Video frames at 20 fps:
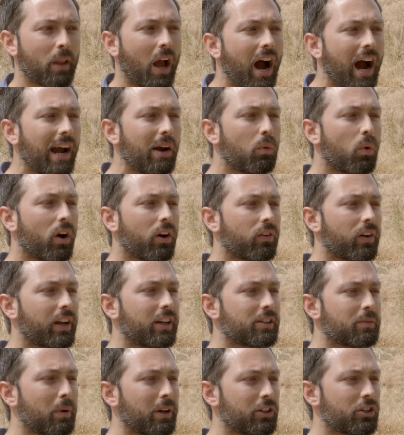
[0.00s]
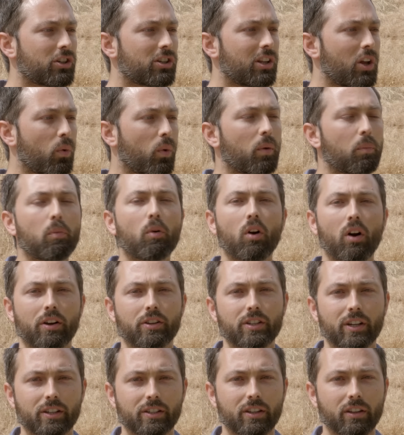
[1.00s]
eye watering is a much slower
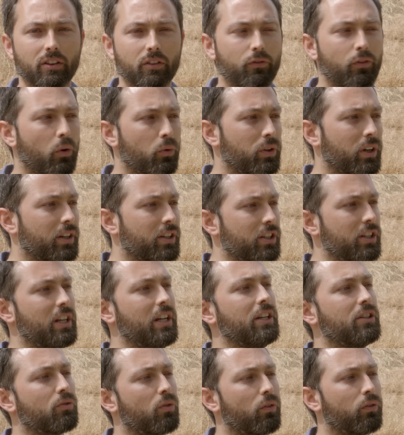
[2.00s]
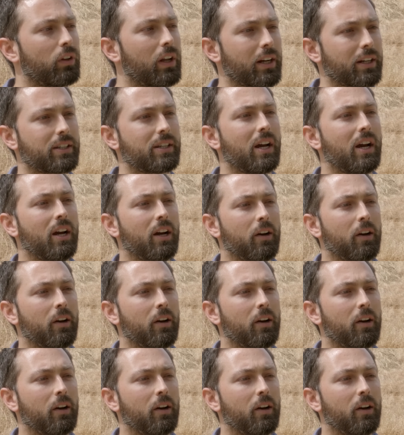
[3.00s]
process than the photic sneeze reflex,